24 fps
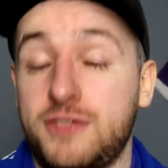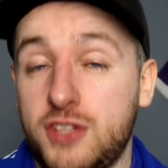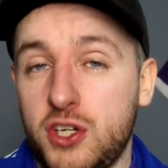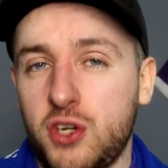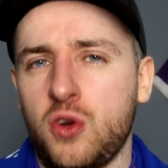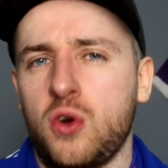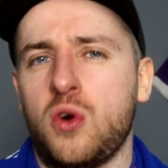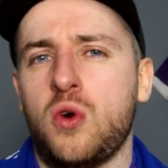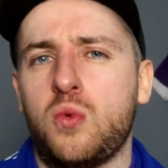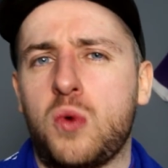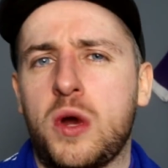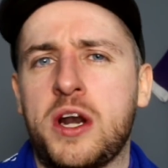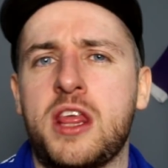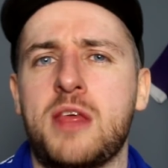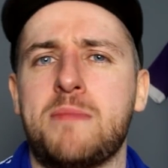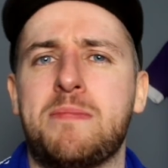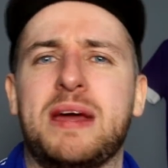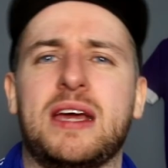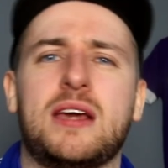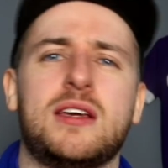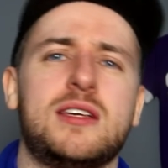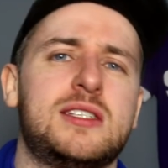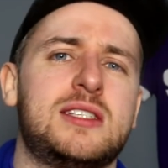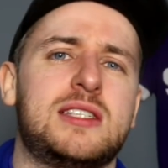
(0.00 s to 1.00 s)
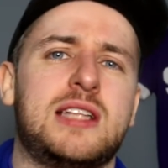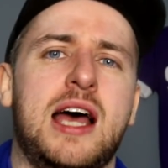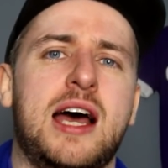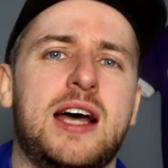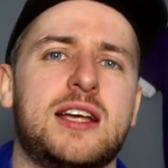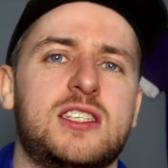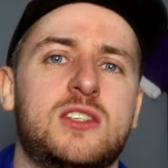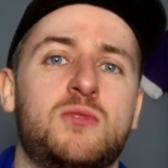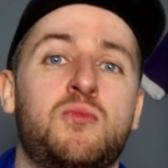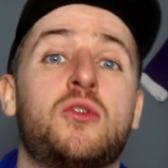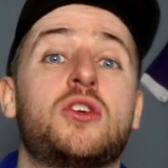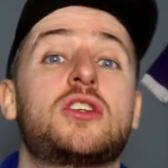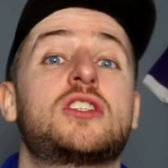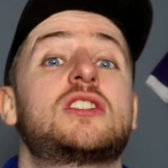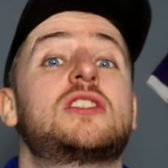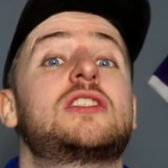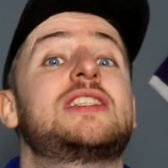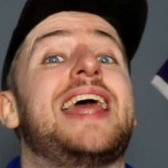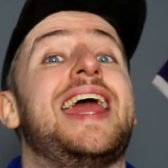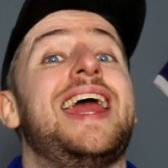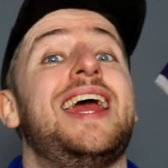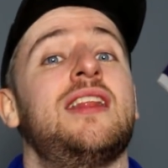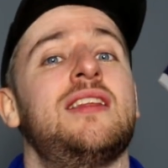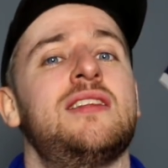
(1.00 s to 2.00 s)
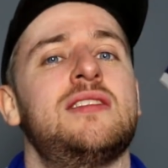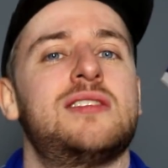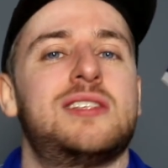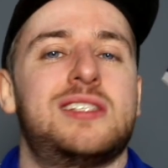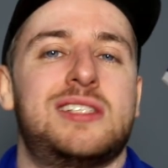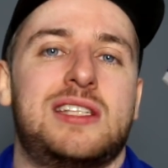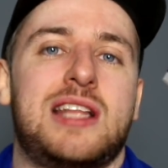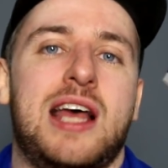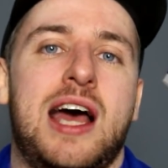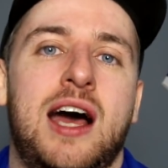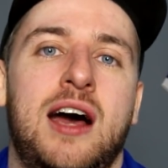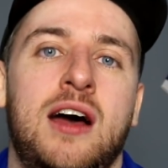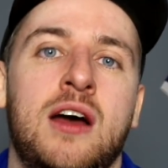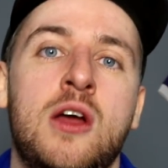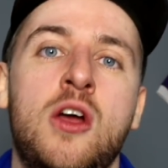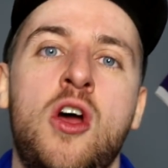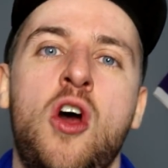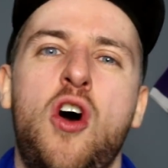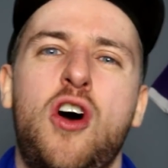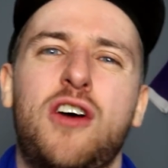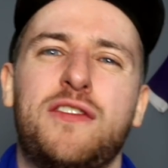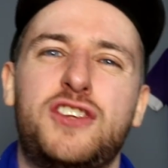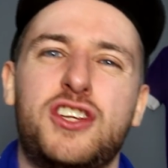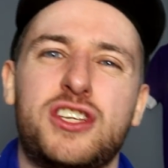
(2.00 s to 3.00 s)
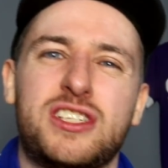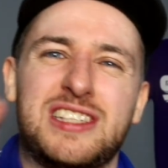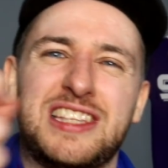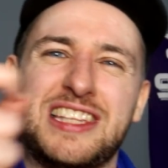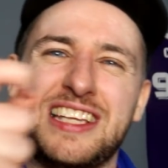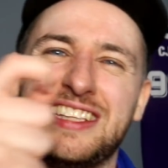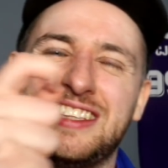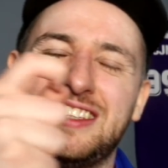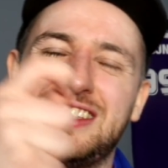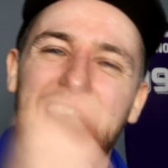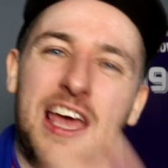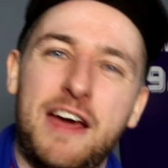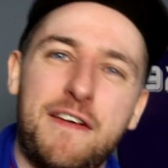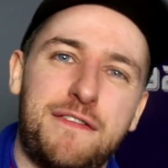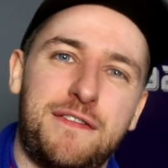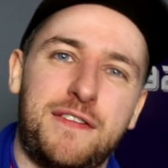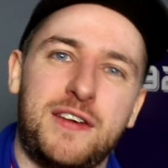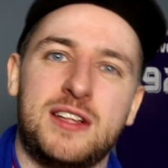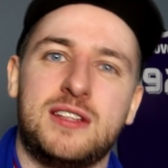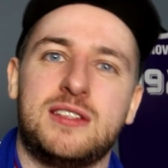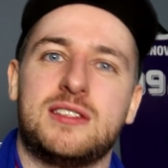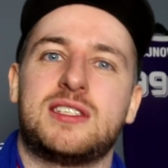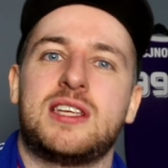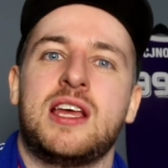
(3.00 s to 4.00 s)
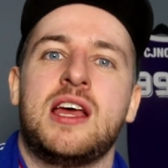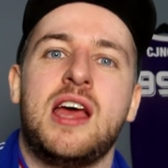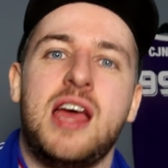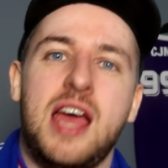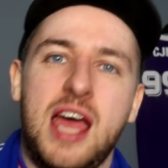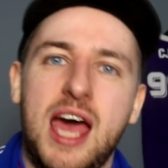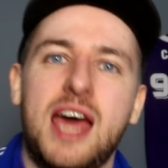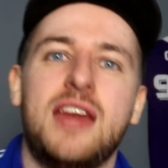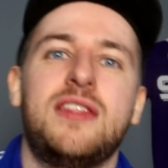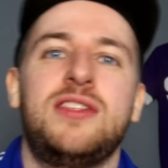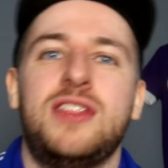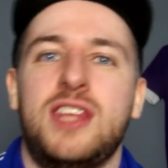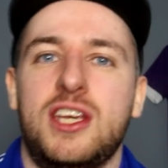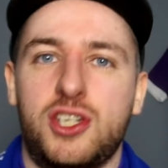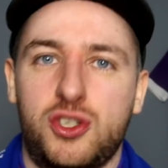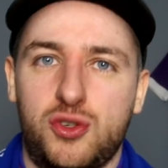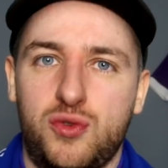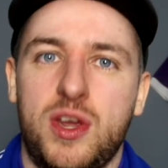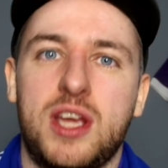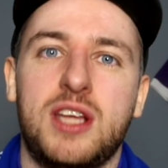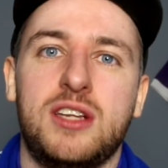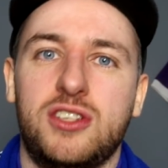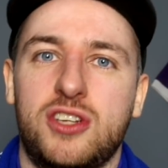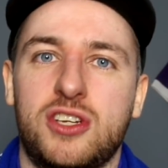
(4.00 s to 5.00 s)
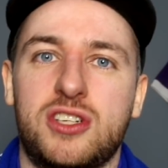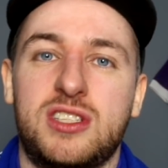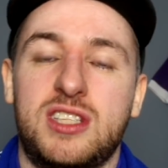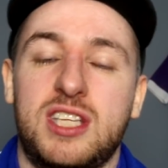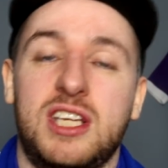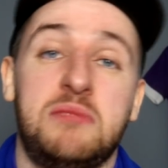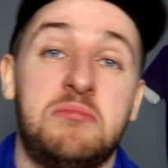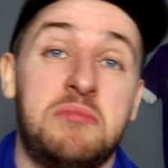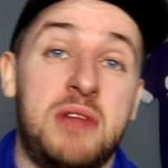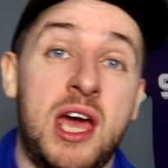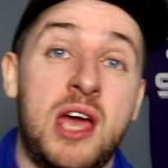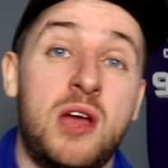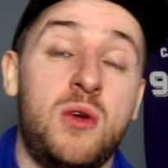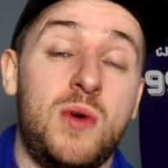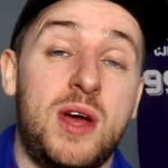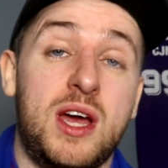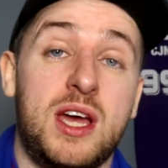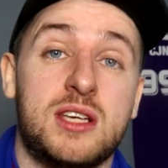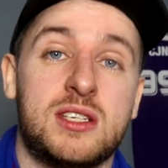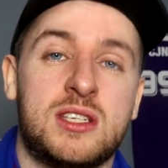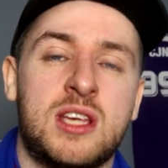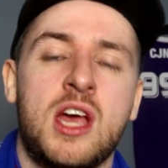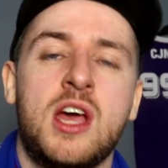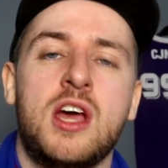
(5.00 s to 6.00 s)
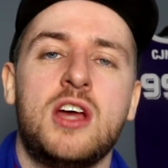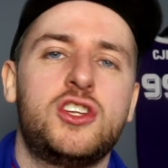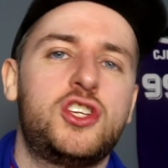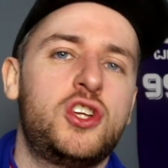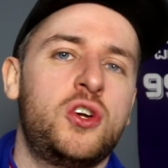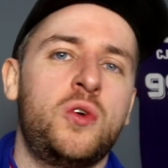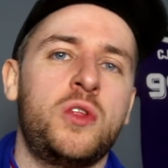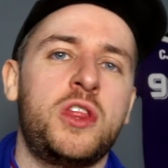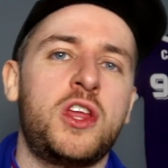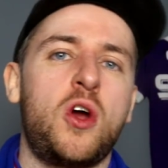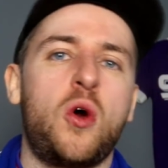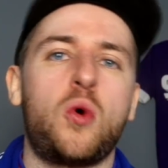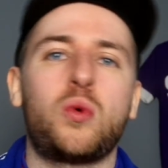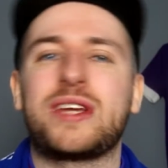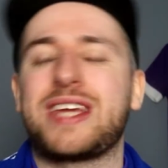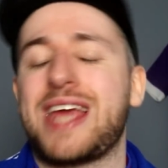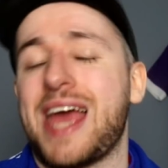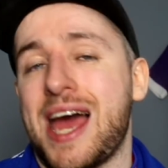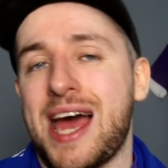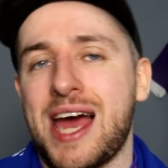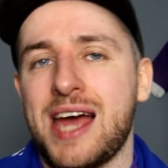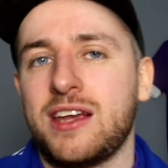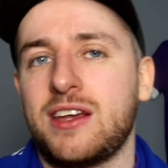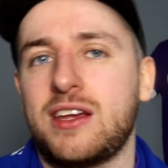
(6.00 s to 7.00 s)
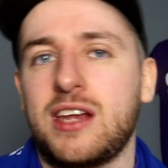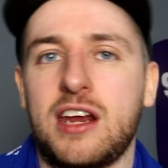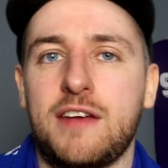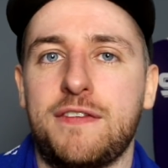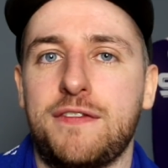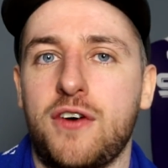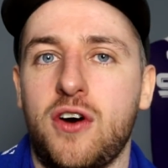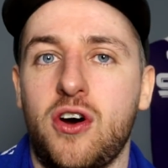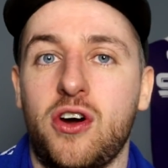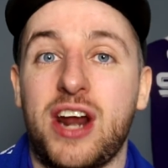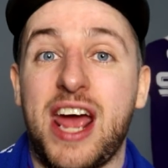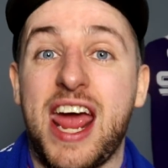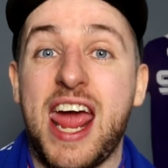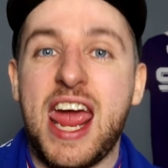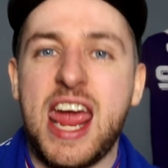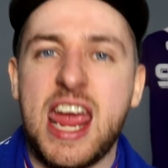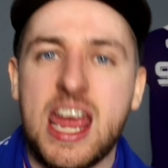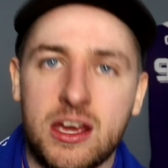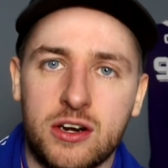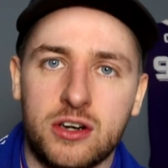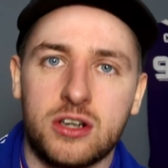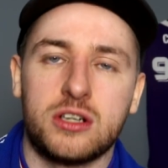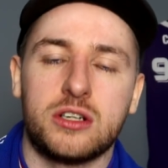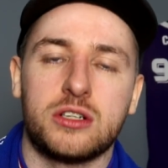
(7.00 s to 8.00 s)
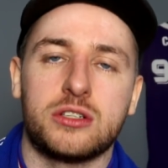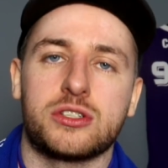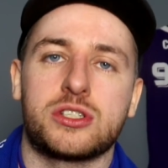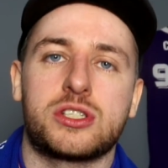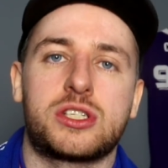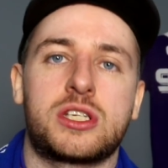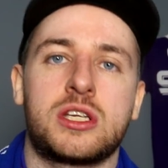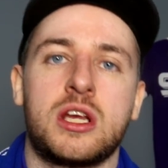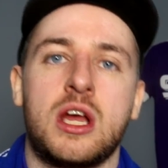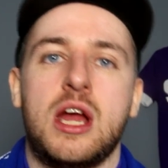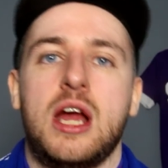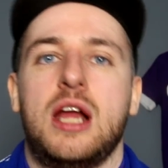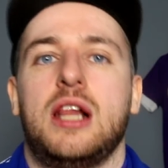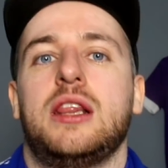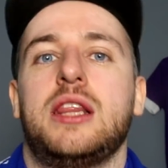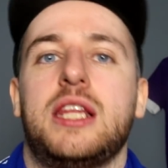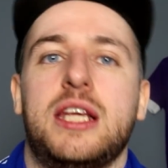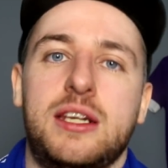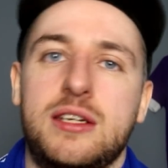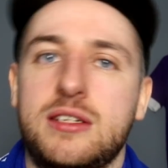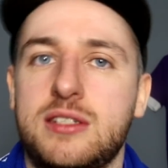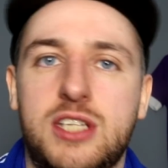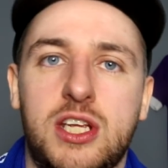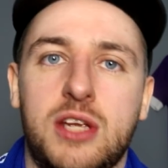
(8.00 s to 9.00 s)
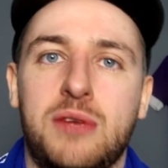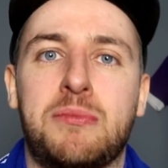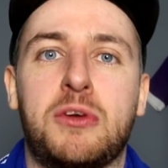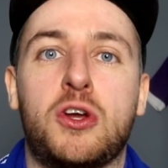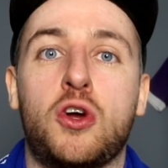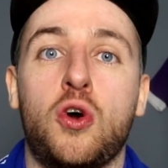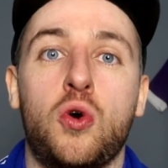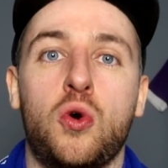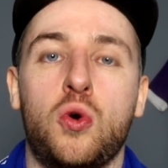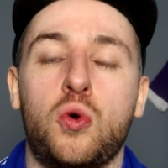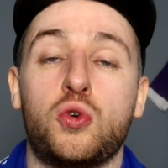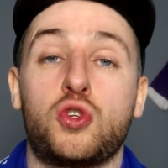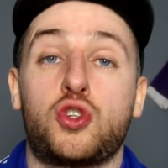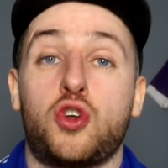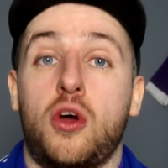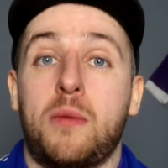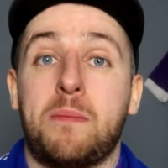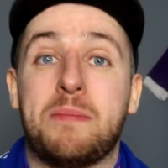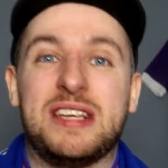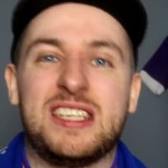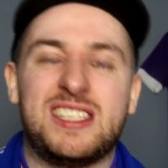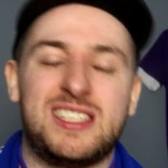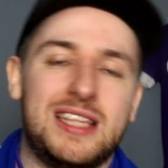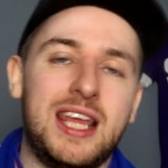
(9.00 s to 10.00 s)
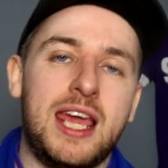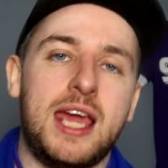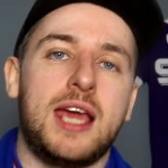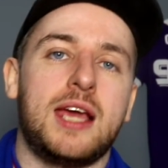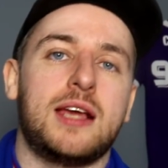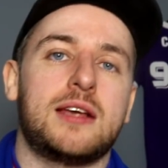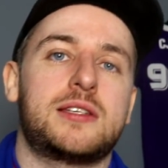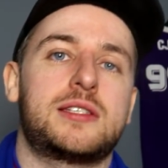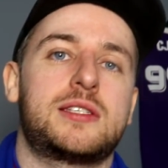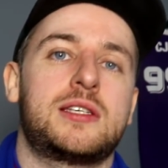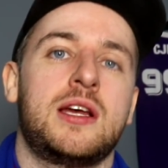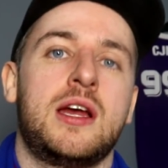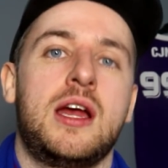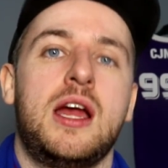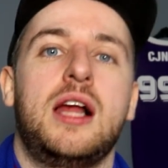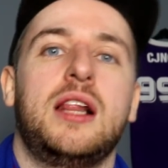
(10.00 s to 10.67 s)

Do you know one of the biggest stats and most telling stat of just the difference in this Rangers team now is do you know the old category for errors leading to goals or mistakes?